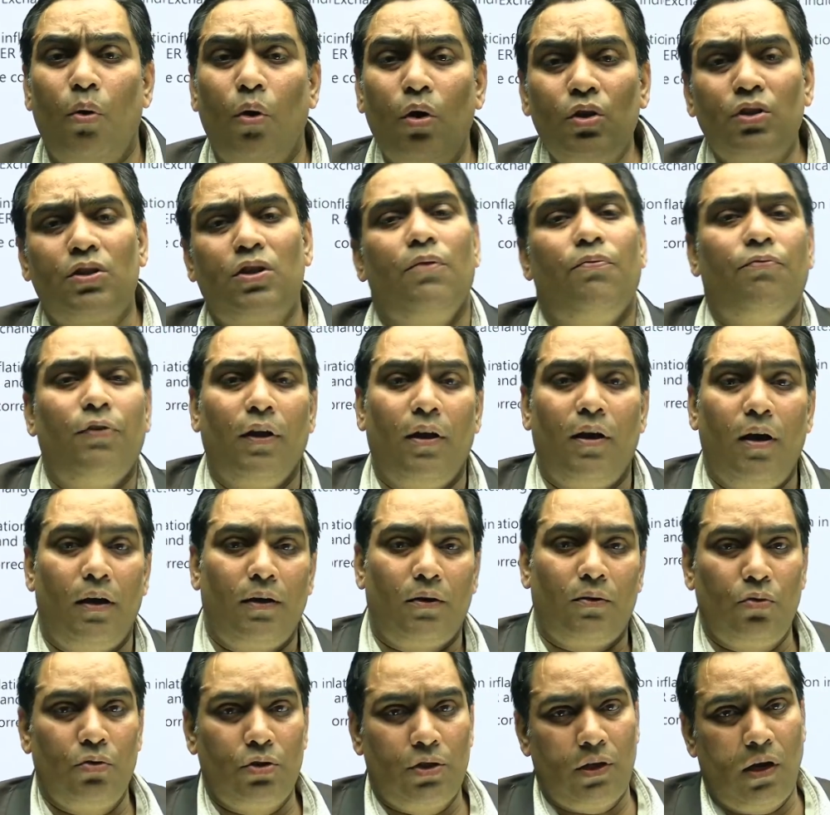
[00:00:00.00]
difficult
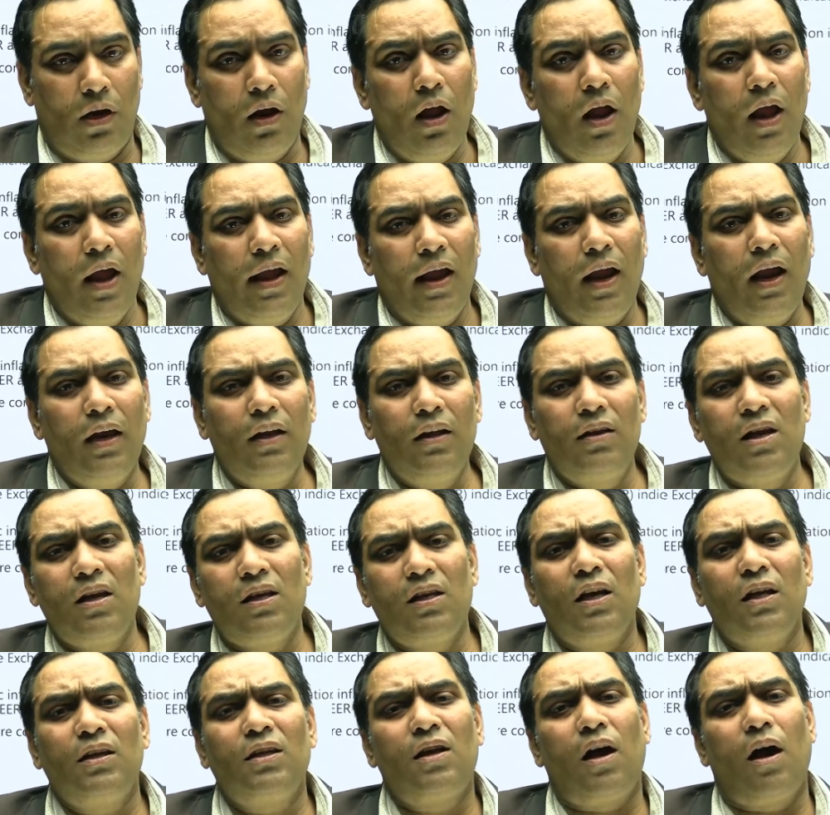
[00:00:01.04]
question, and this
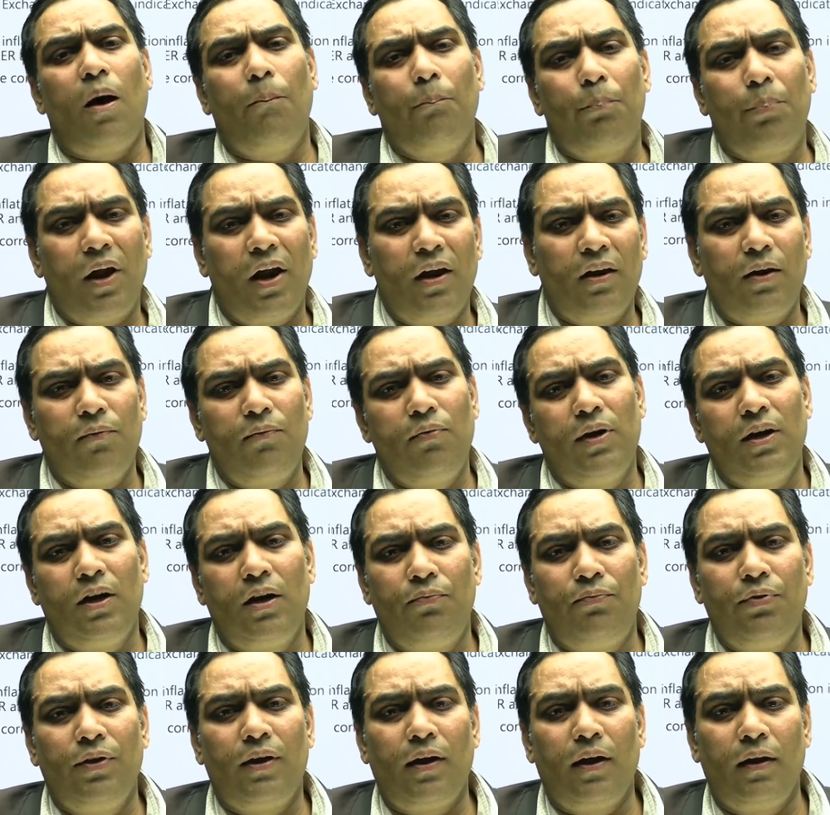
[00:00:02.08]
is comparatively
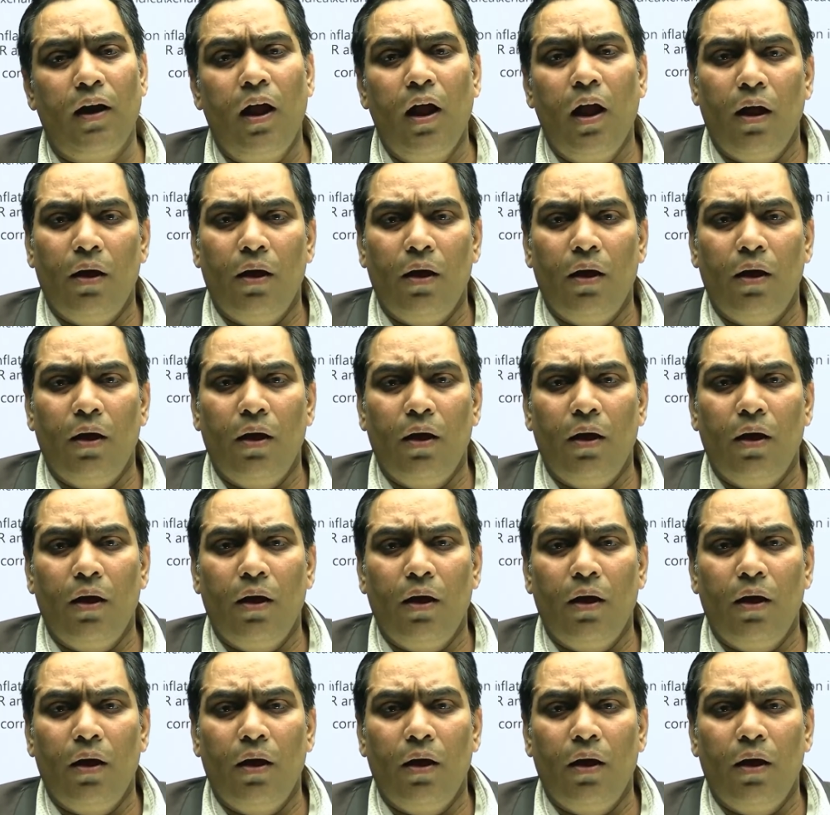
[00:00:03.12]
difficult.